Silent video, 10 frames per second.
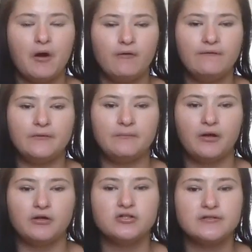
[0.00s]
all of the
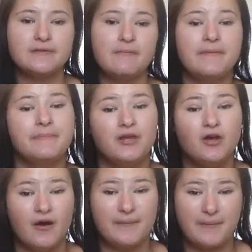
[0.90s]
merch, because it might be
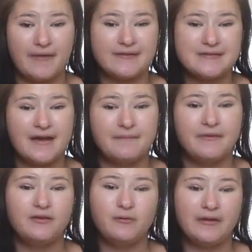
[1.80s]
gone by the time
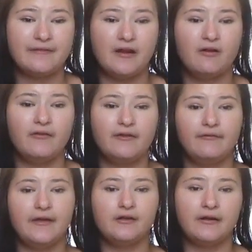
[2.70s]
that you get there, like
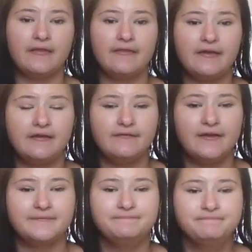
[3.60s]
later in the
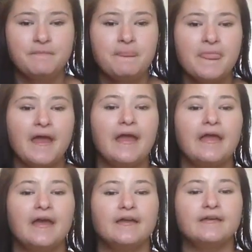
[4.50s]
evening.
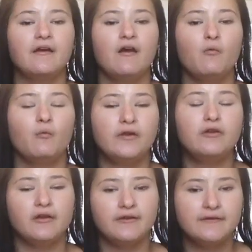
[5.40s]
And when
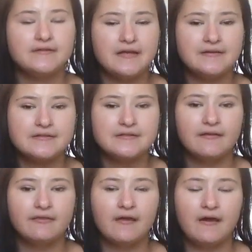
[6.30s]
you get to the tents,
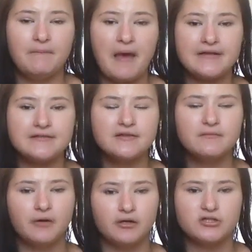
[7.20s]
ask
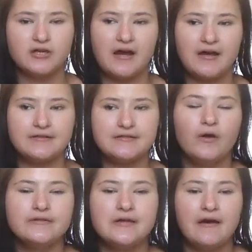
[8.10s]
the merch guys
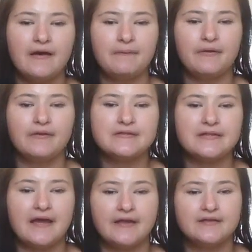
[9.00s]
what time
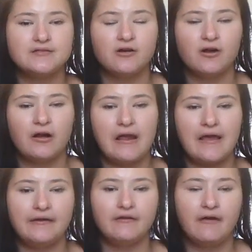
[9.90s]
signings are
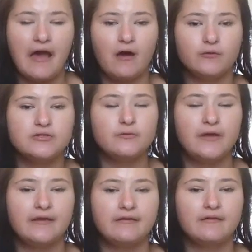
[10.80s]
and how to
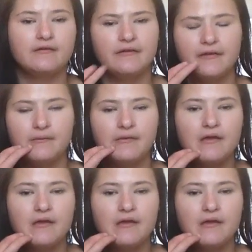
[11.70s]
get, like,